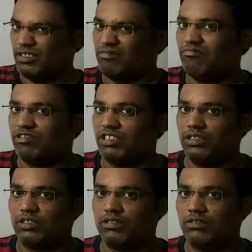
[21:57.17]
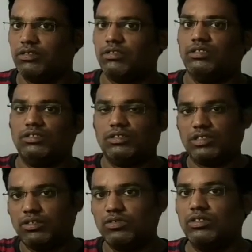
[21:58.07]
Write the constant,
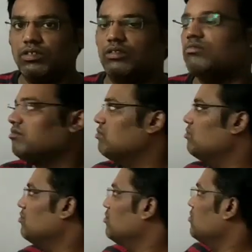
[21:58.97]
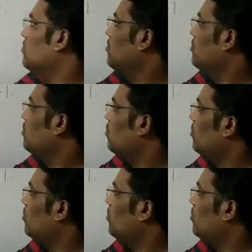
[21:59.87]
reduce the 2